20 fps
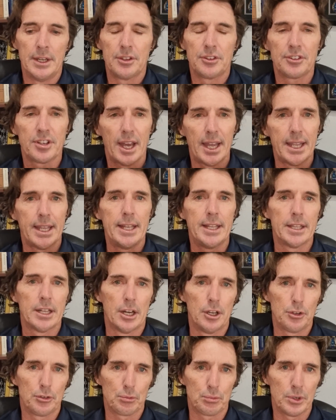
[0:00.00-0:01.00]
taking
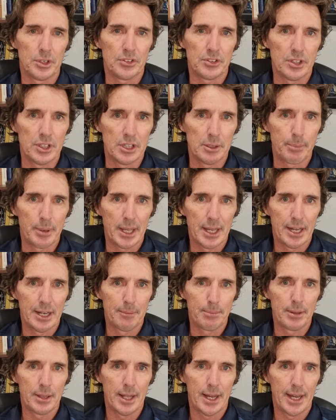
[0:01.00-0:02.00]
those risks in the
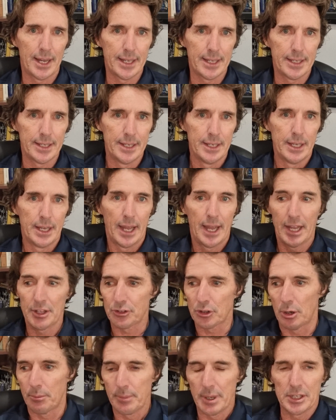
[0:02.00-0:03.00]
power play,
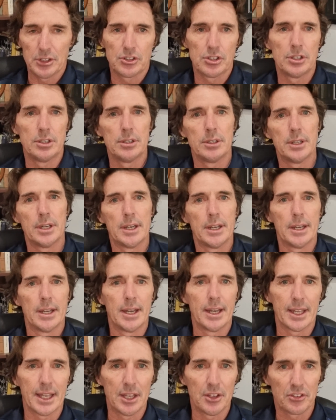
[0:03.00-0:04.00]
as I mentioned
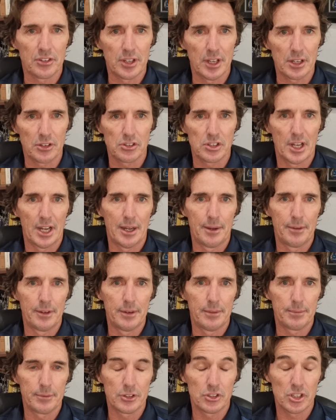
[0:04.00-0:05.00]
against
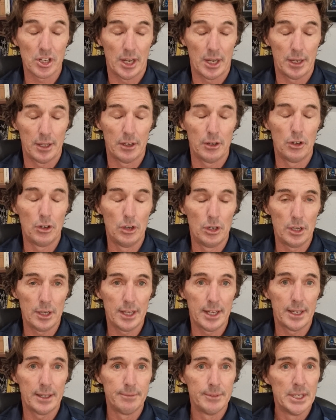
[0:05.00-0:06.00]
Texana
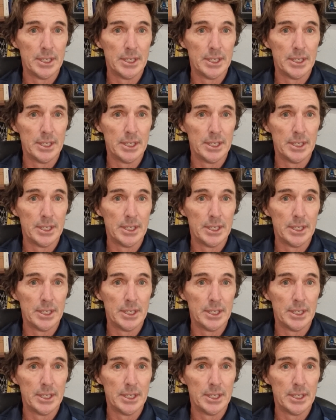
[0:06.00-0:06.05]
earlier.